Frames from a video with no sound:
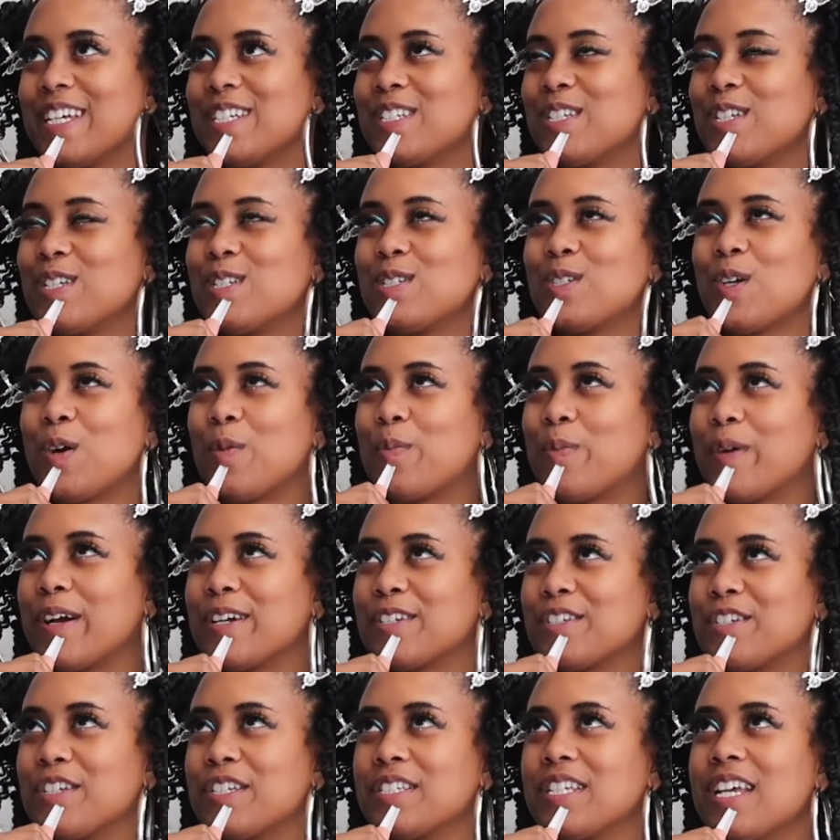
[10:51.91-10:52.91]
It's just so
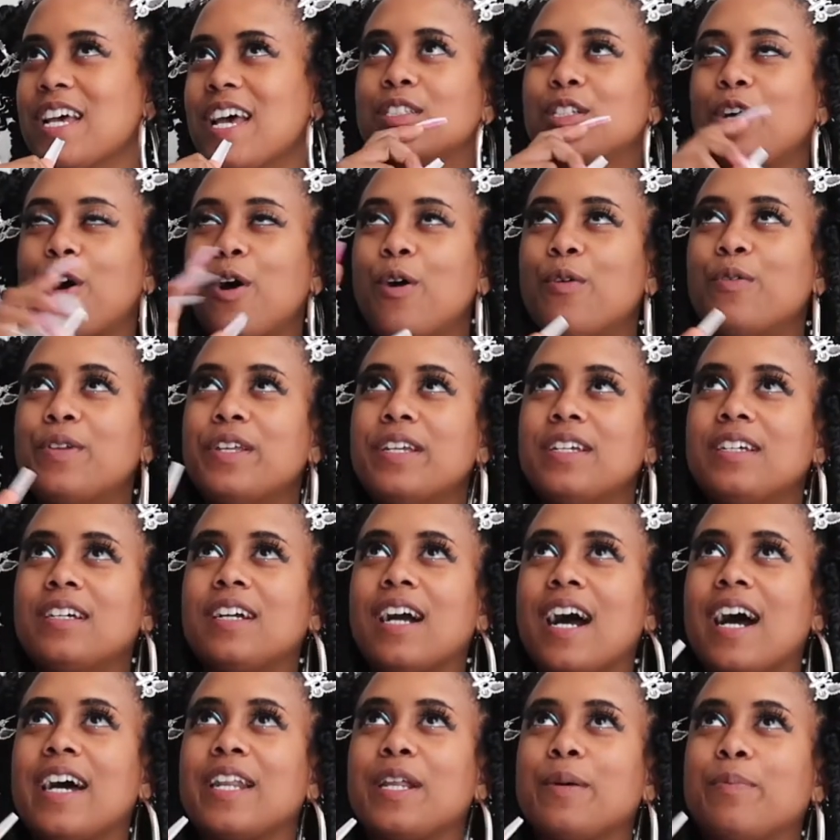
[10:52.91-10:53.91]
precious. Tony
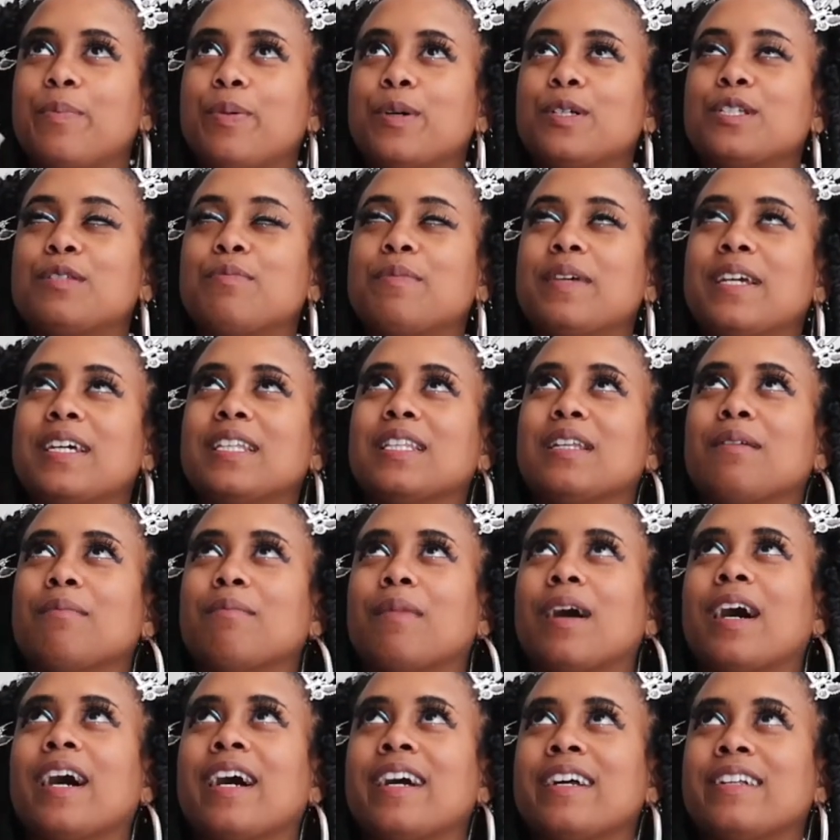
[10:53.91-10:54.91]
kind of puts me in the
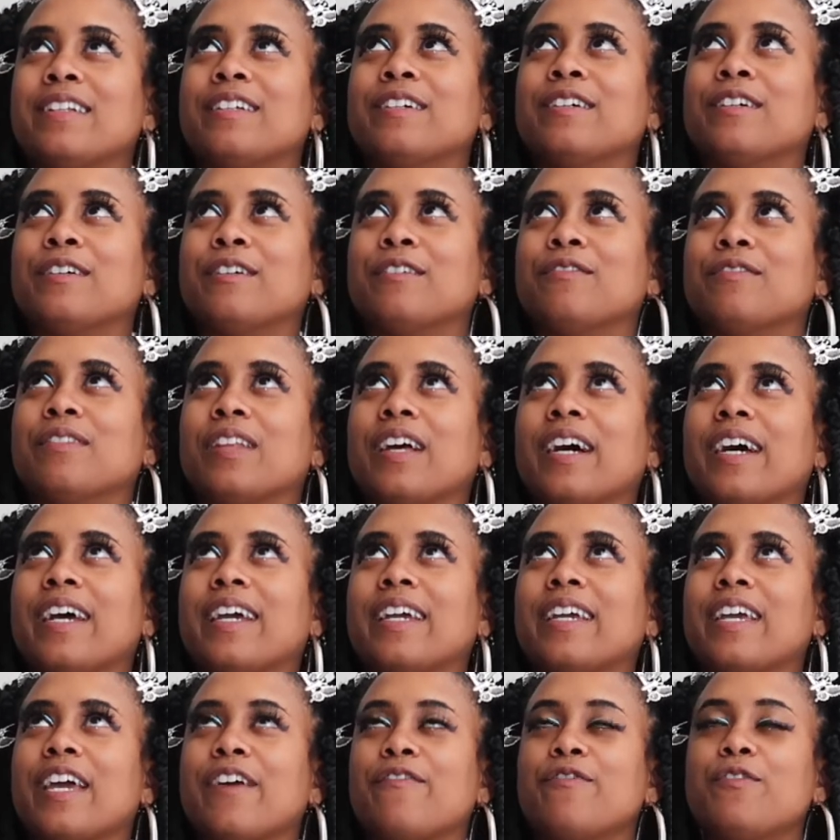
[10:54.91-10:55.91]
mind of,
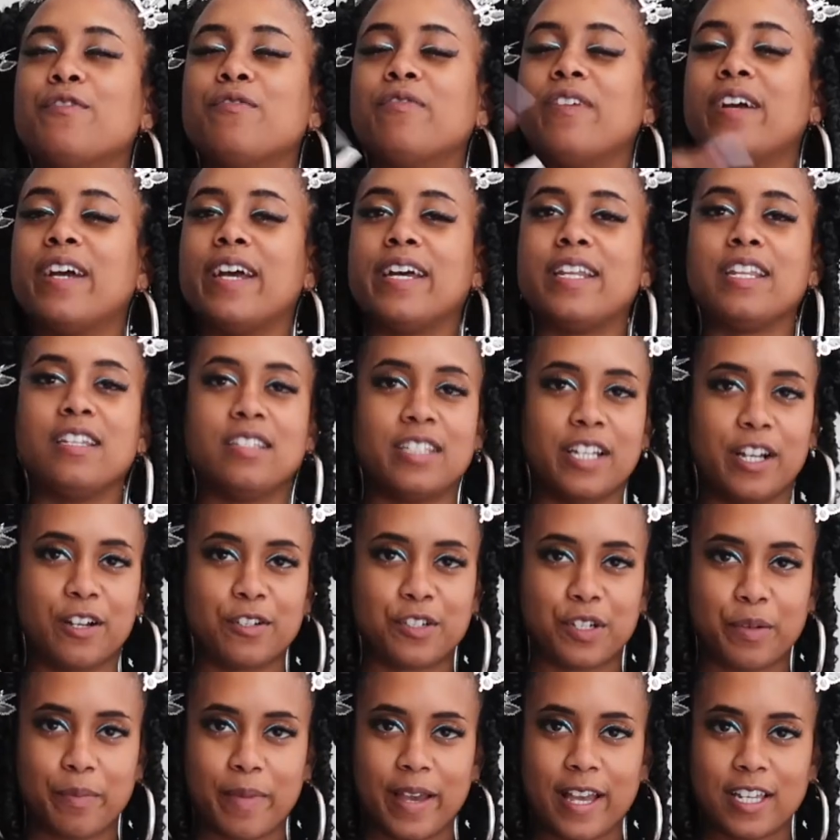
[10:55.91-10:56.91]
like, if you read any
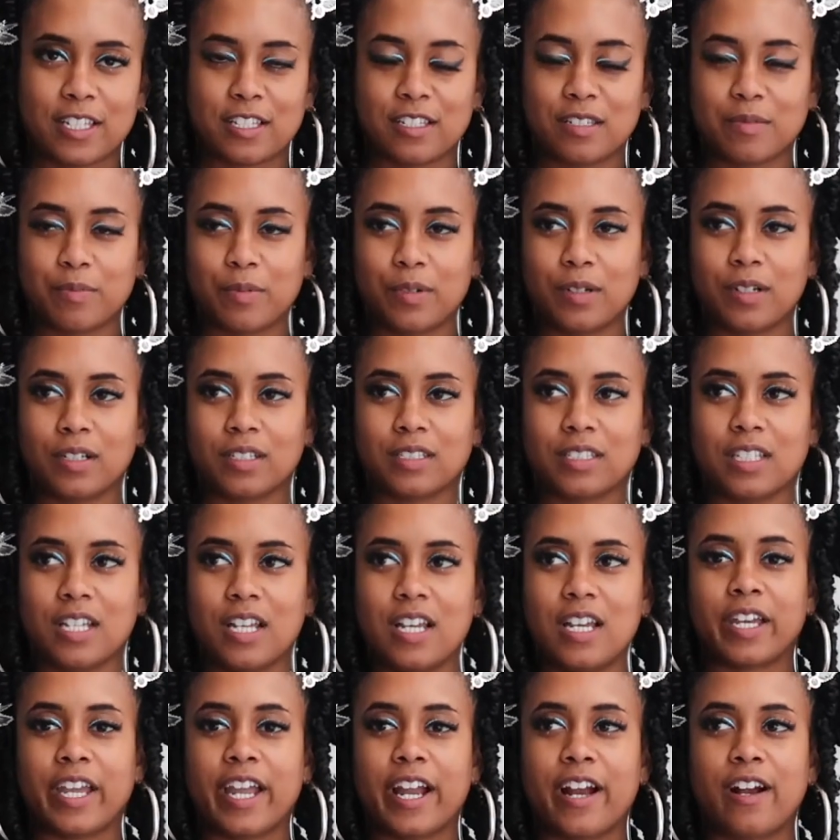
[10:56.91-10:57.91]
Sarah J. Maas's books,
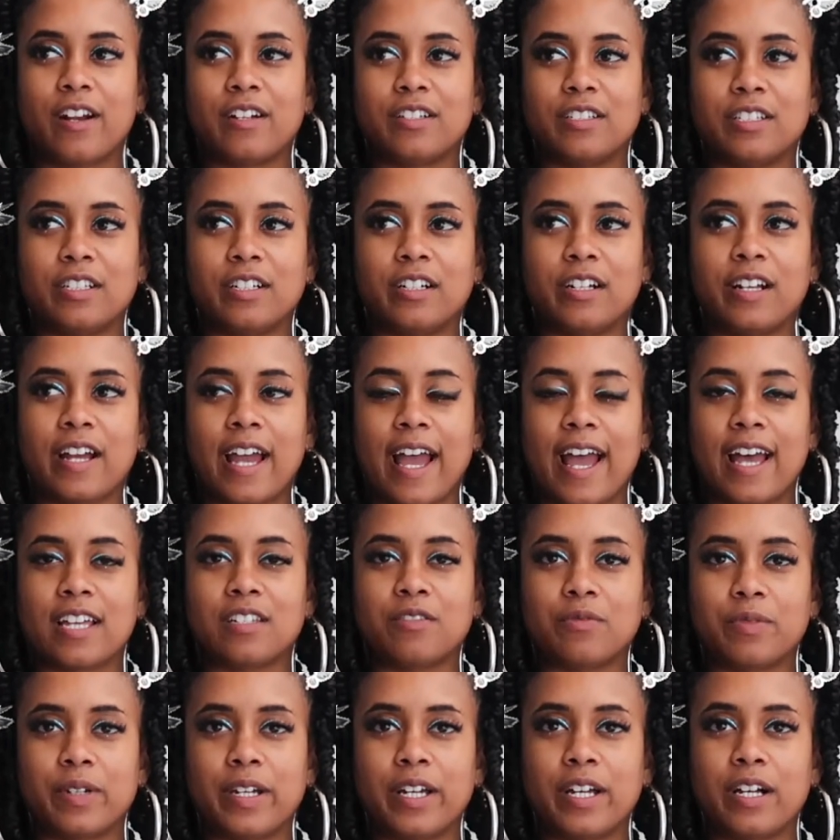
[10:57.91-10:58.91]
the character
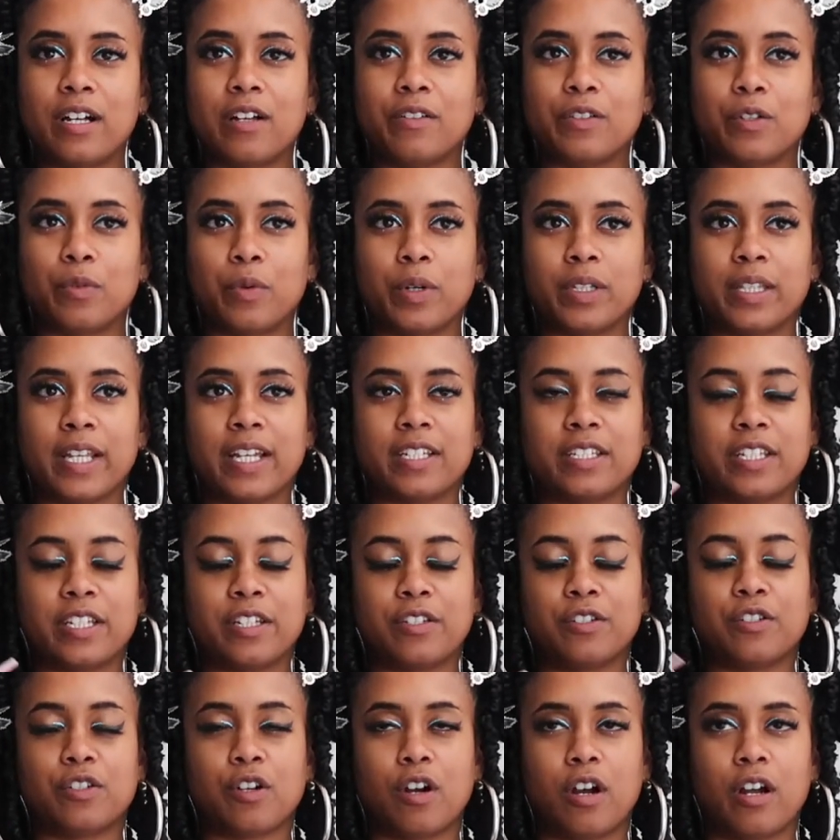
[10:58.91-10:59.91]
Azrael, the one that's
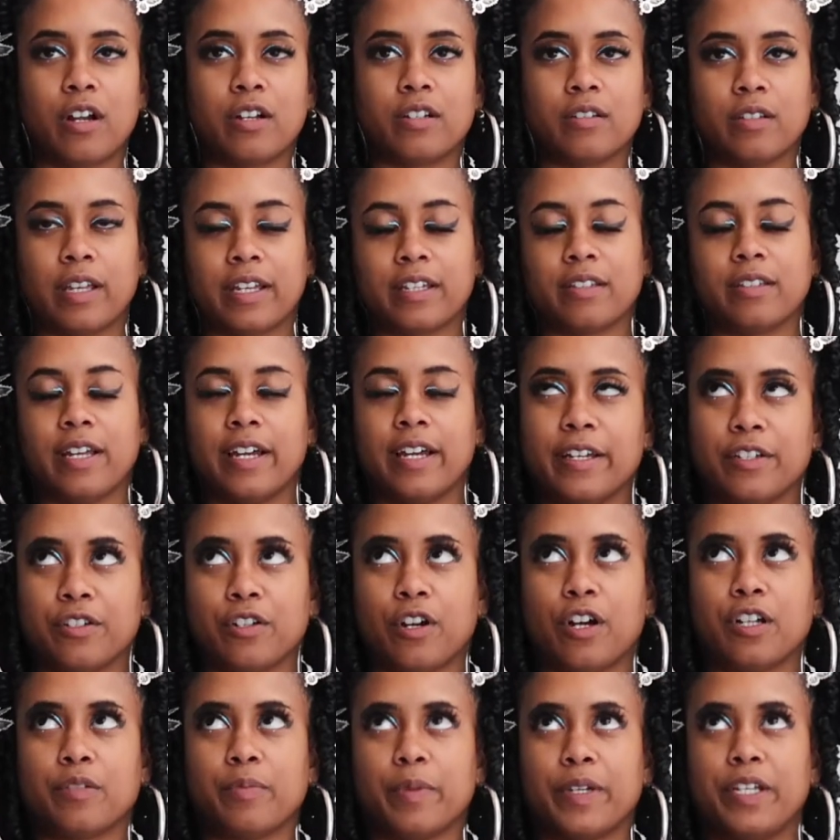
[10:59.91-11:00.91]
in charge, like, in
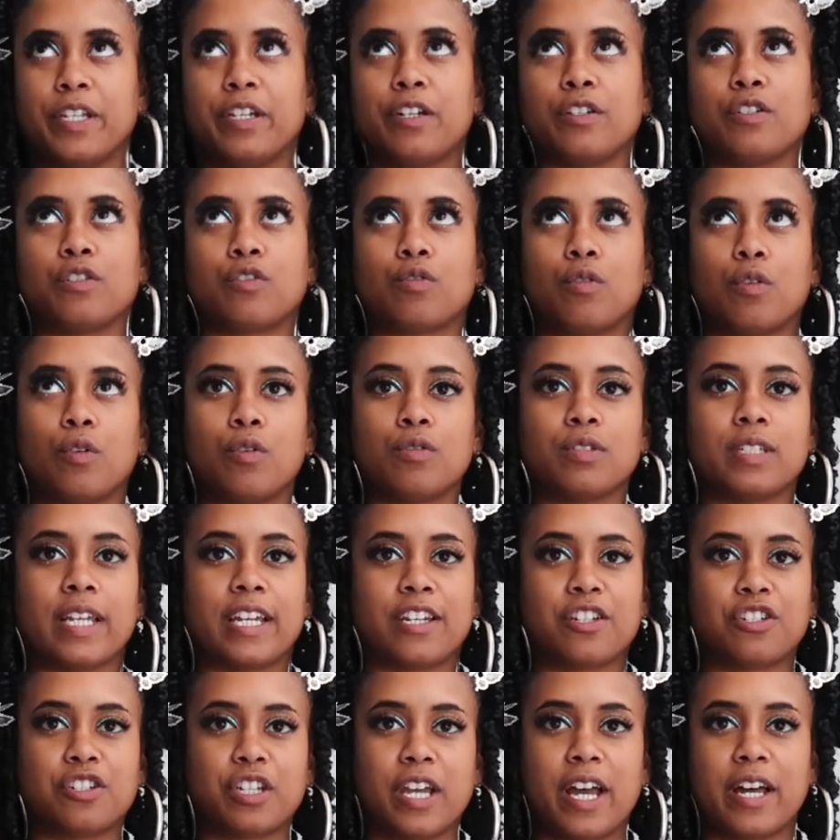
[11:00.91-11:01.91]
charge, but he controls
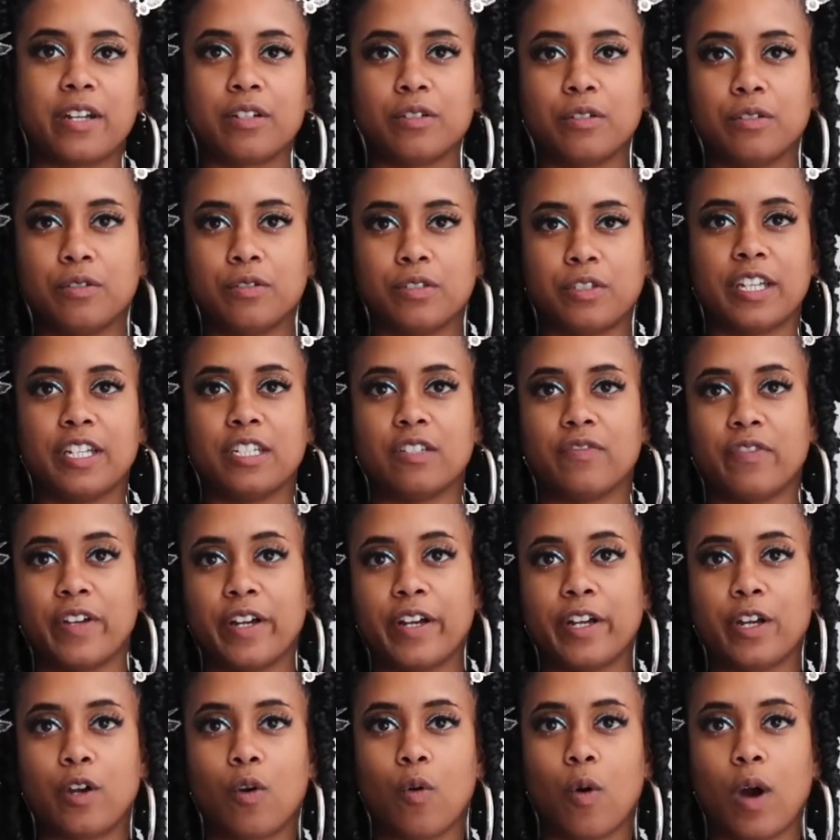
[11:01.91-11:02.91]
like shadows, and he's
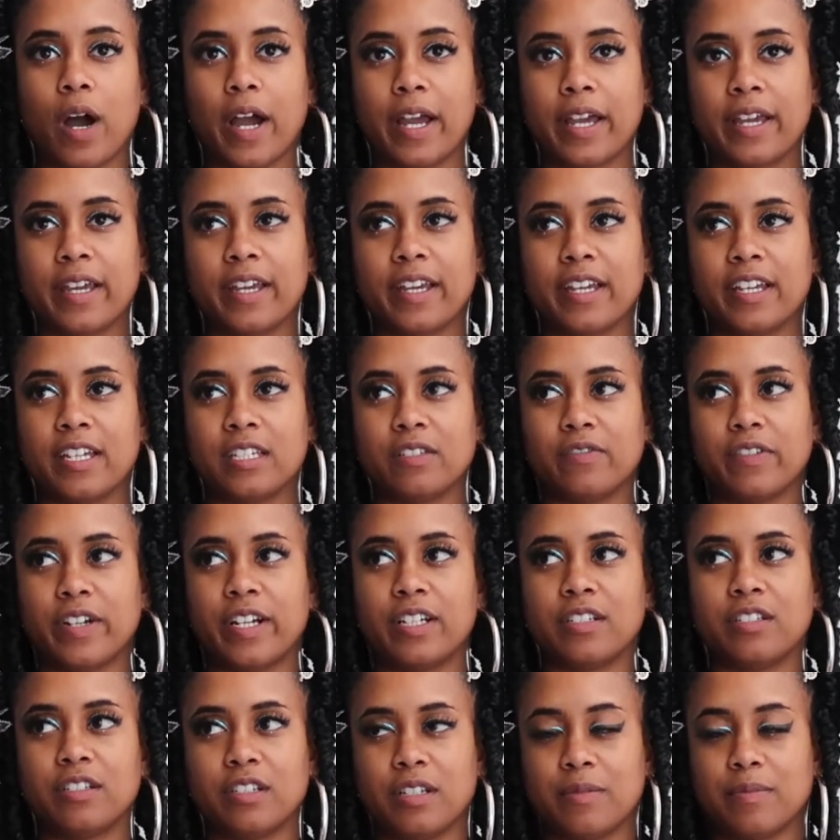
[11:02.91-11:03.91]
very quiet and he's
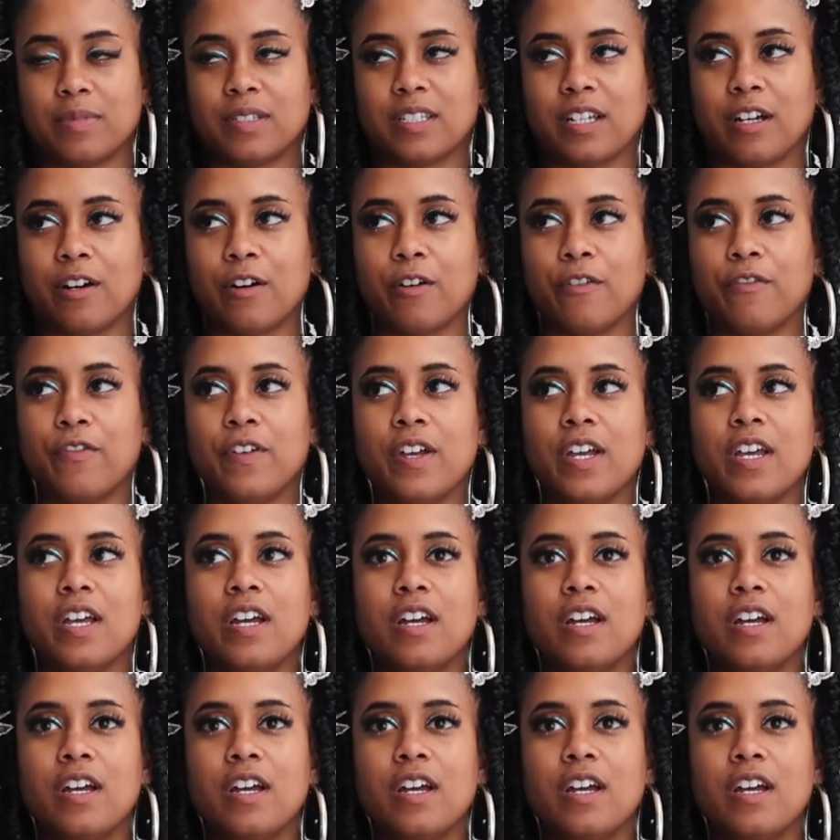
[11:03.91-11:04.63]
very to himself.